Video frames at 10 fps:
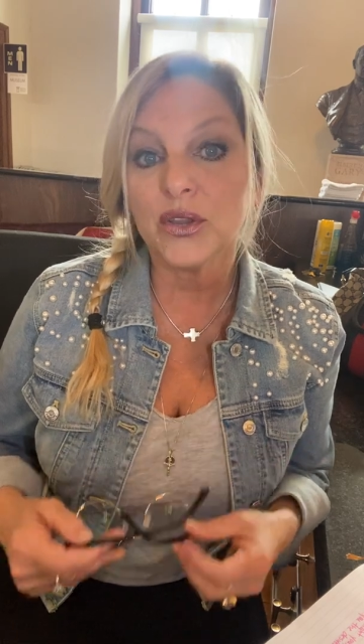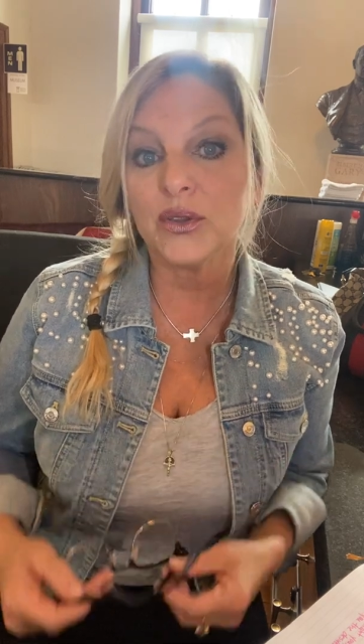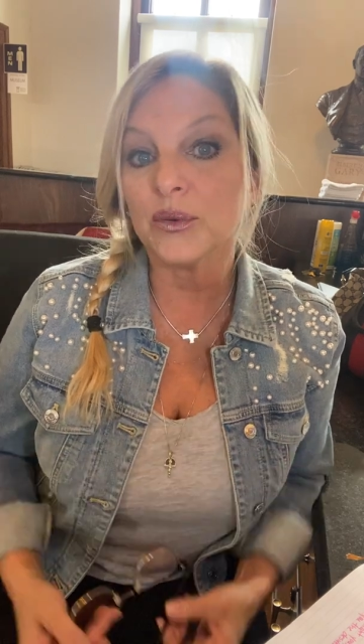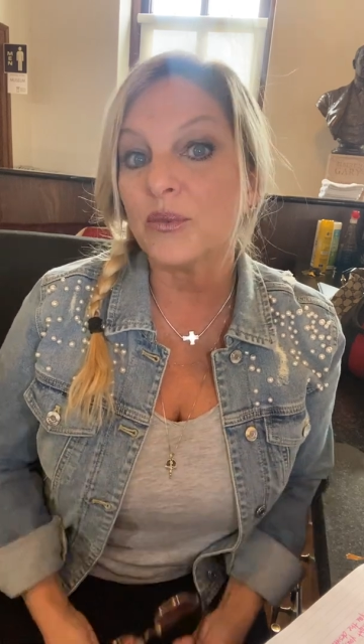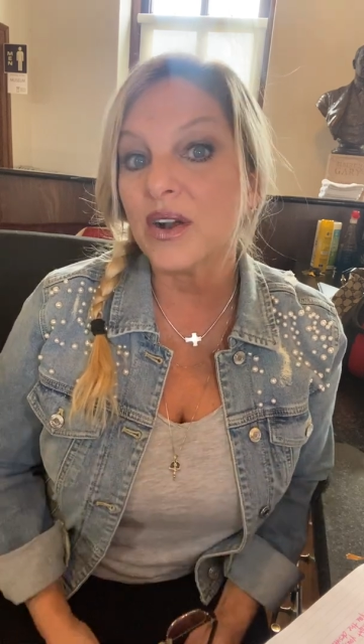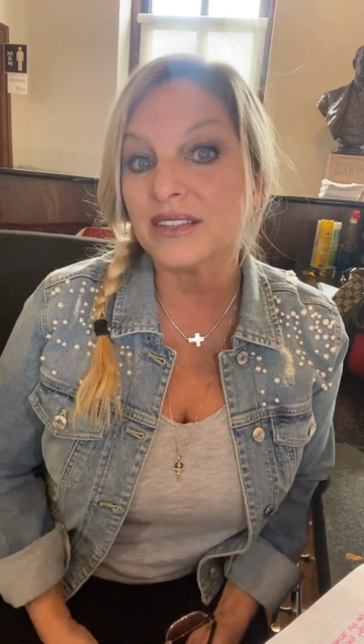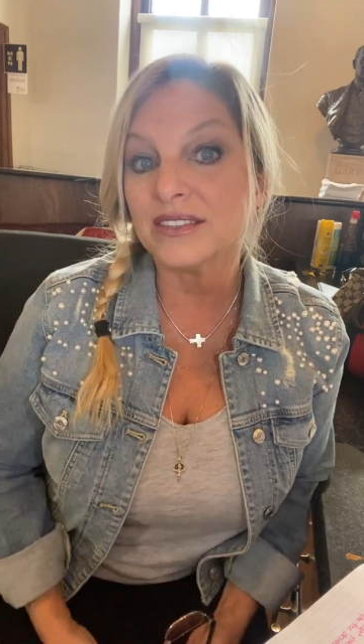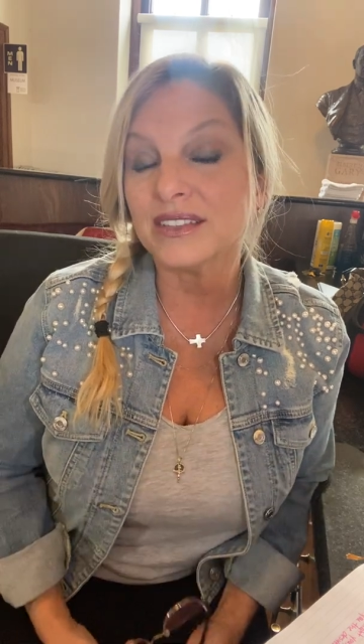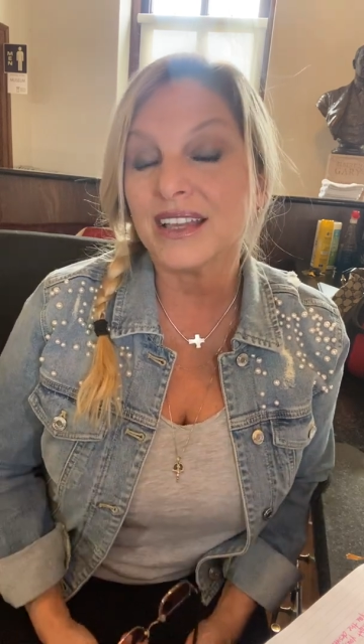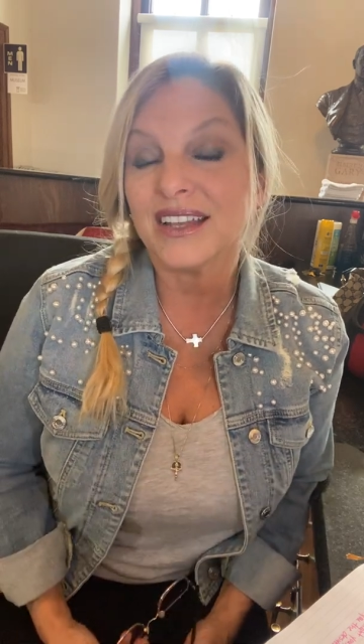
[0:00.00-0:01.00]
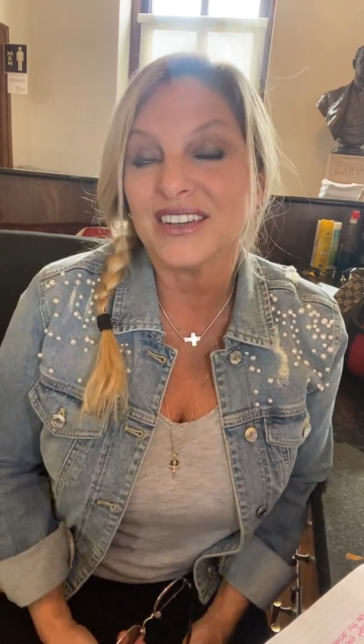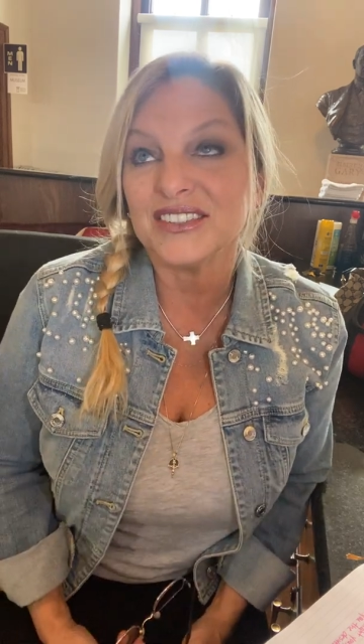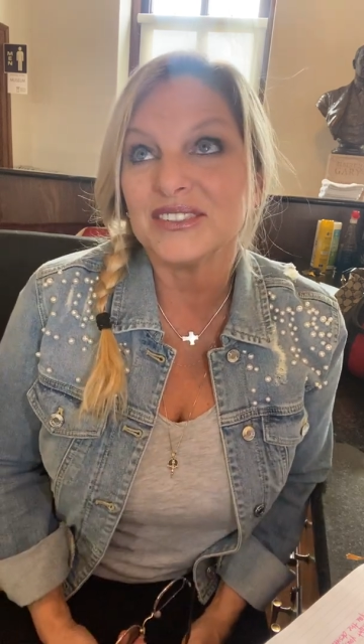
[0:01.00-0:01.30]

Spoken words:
your wants, and your